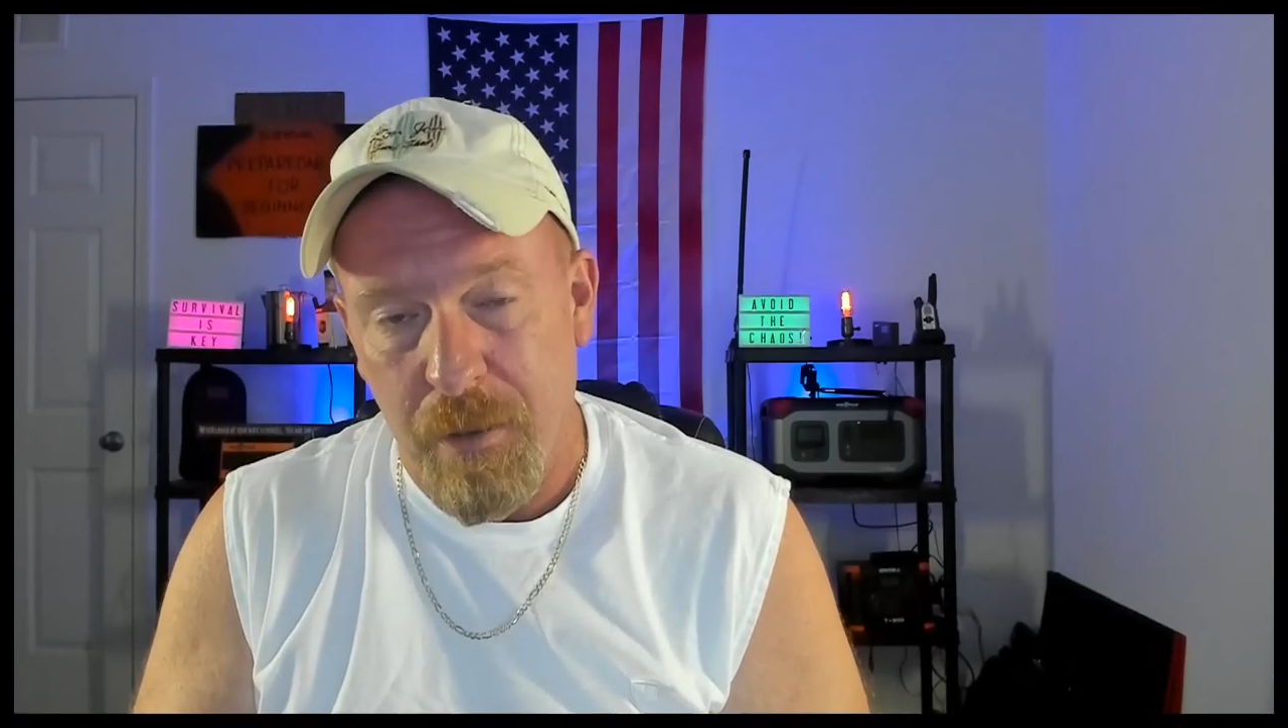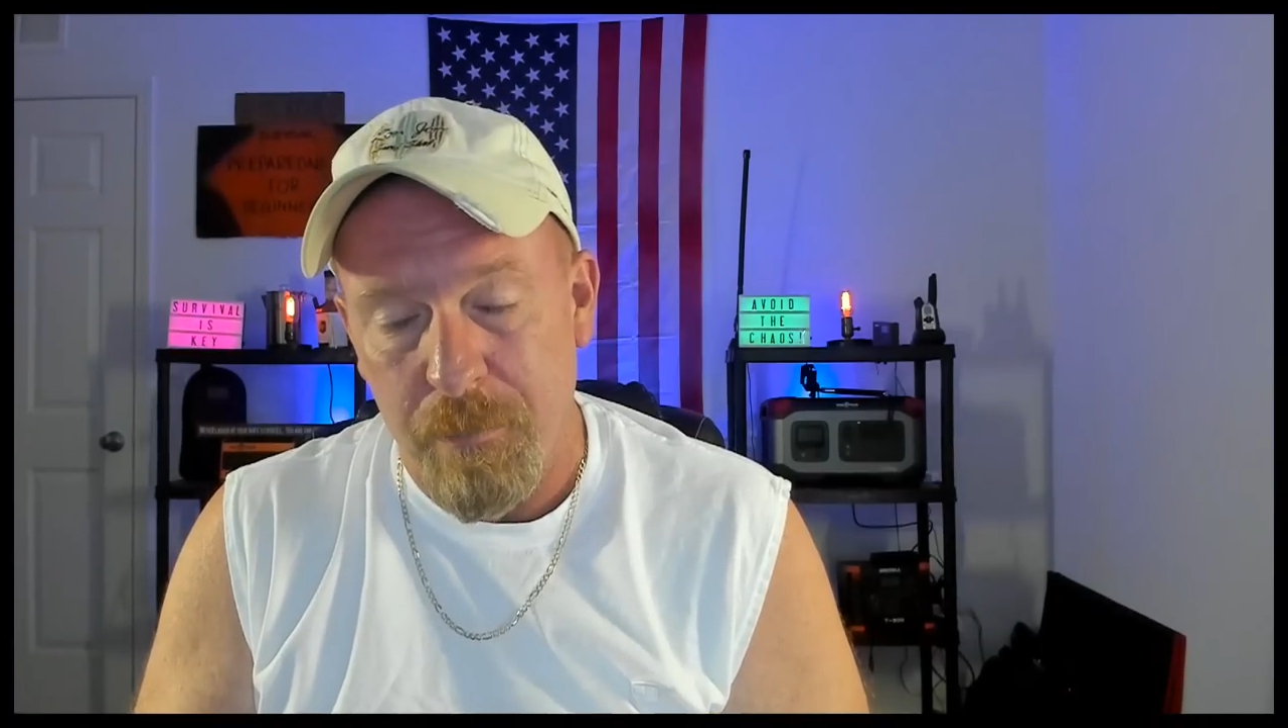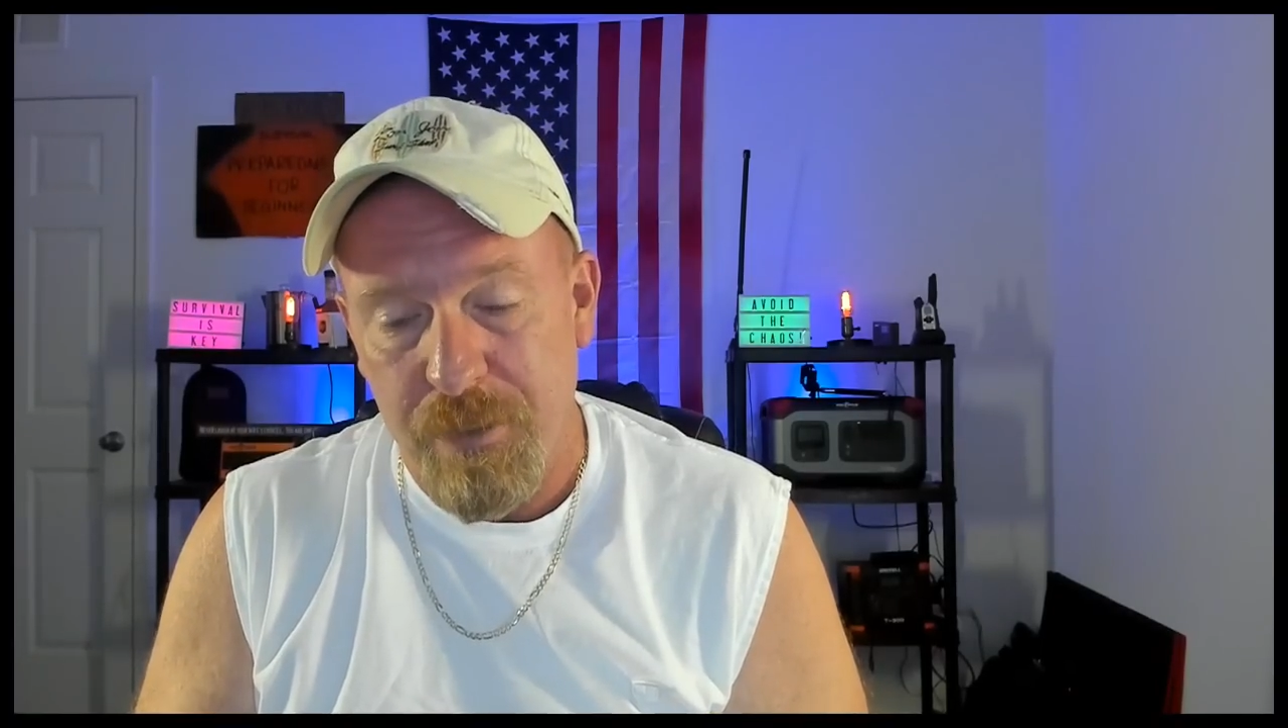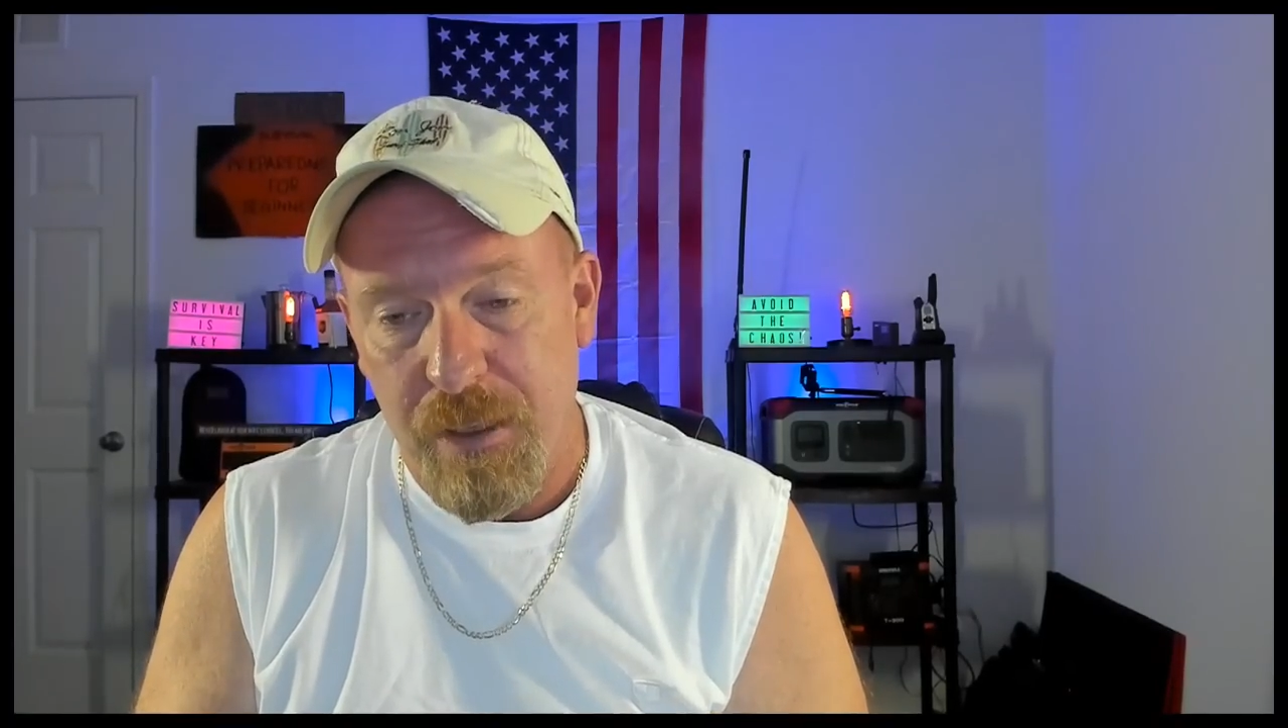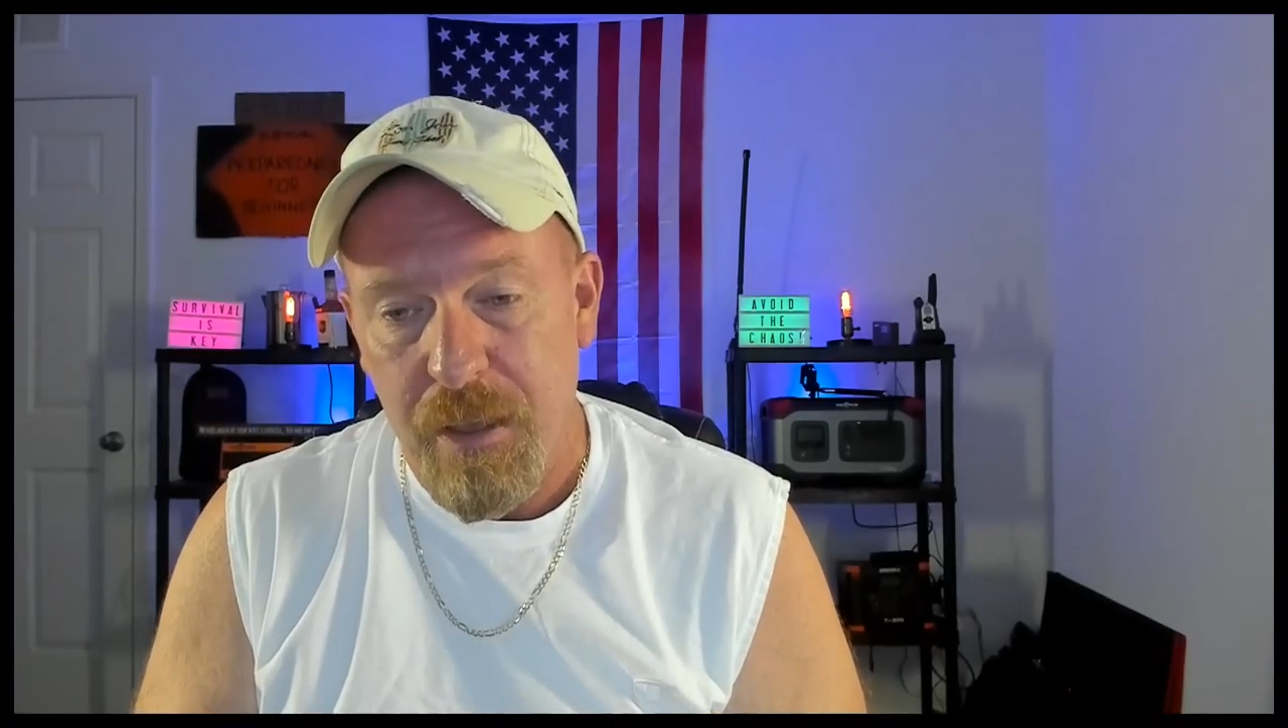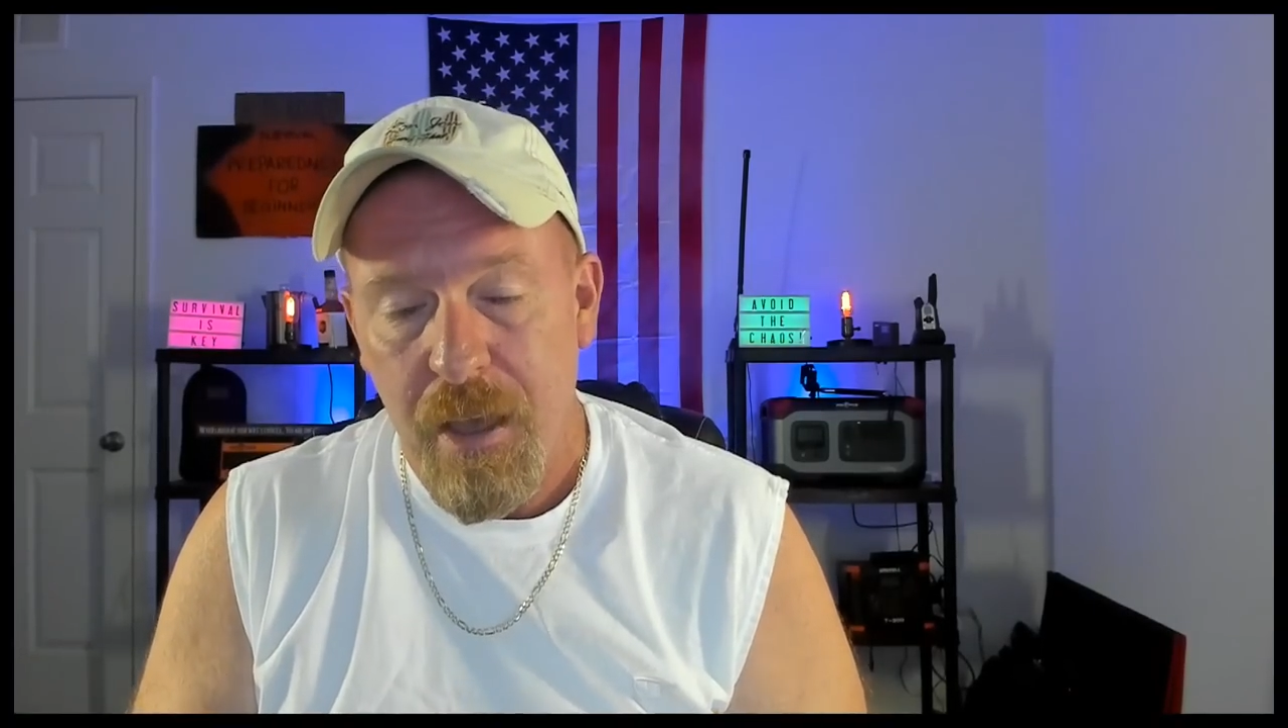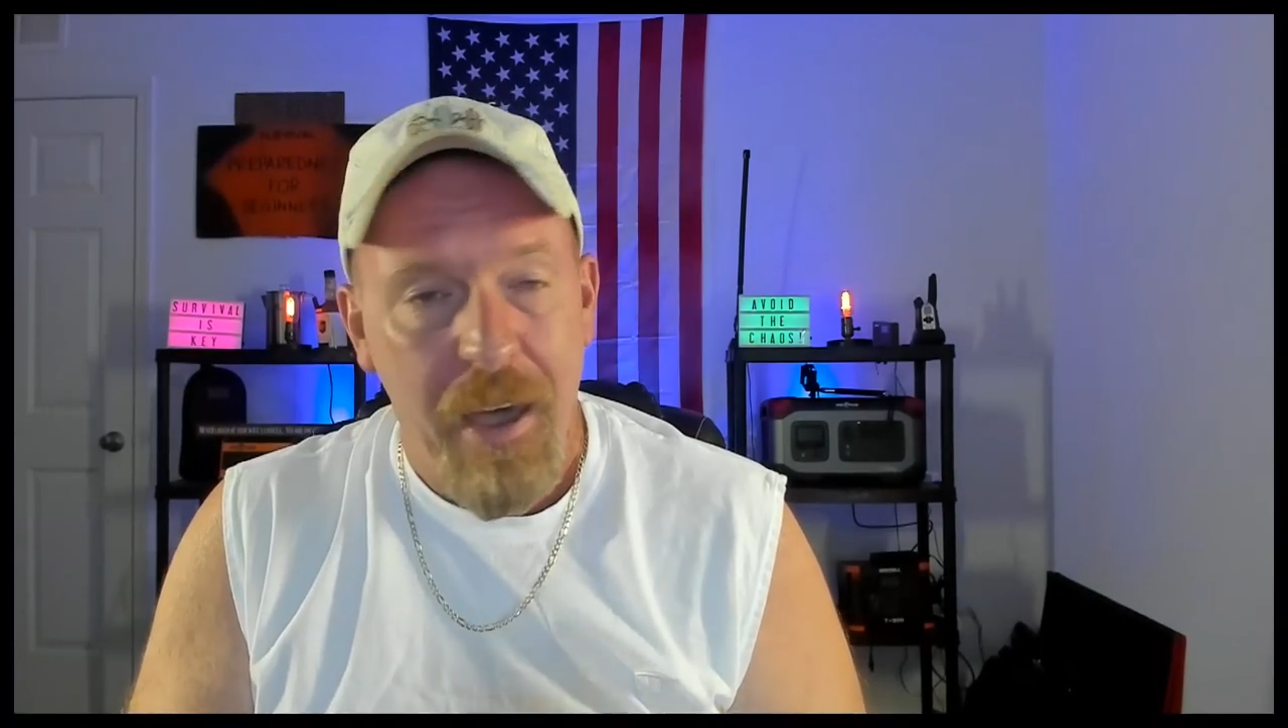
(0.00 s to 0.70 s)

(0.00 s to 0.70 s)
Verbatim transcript: empty.